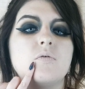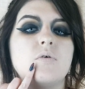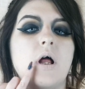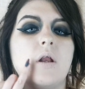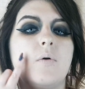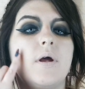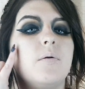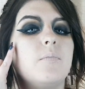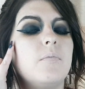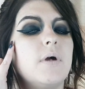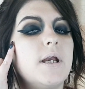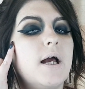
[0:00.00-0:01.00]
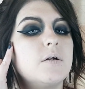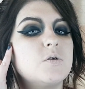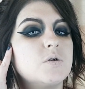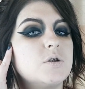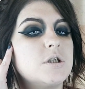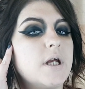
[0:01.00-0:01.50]
following my
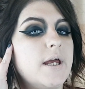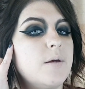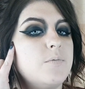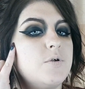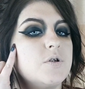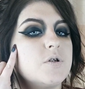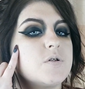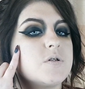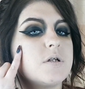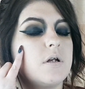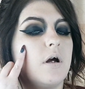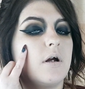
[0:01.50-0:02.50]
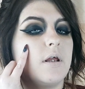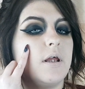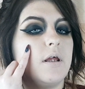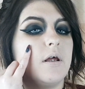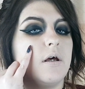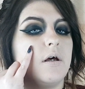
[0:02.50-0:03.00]
natural shape just along
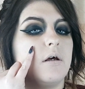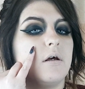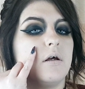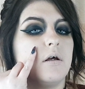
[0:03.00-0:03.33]
here.